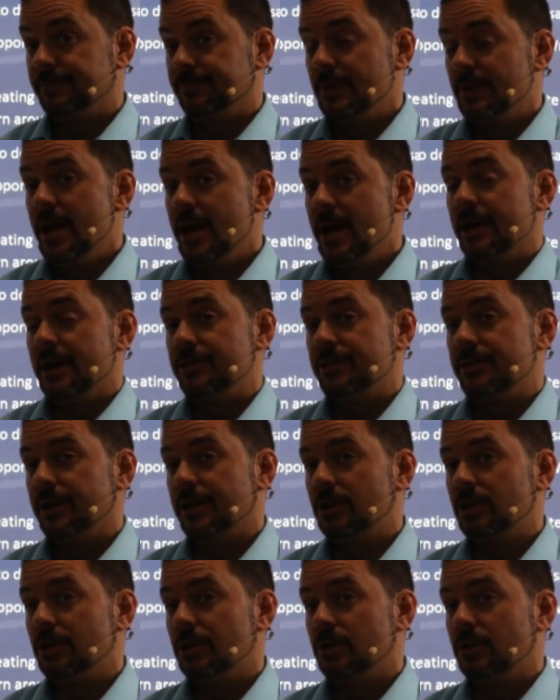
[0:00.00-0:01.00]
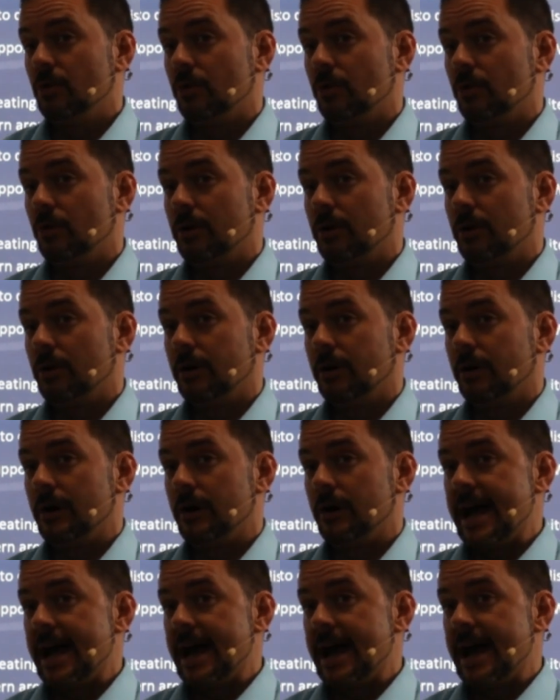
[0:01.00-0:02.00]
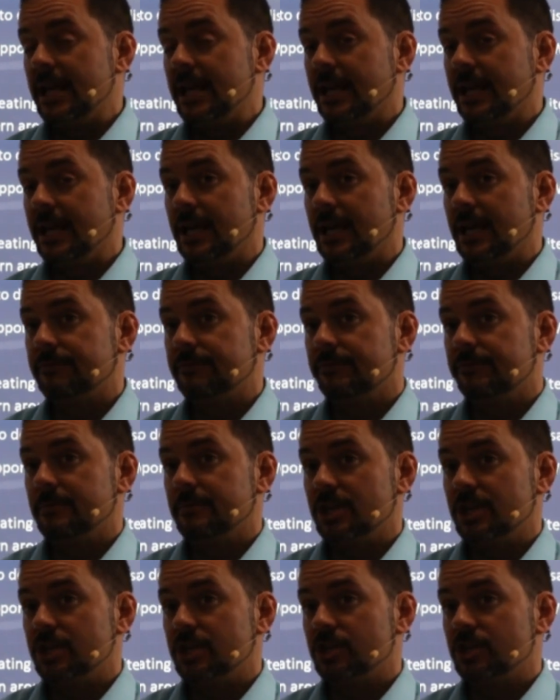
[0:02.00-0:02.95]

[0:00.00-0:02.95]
I think you're adding information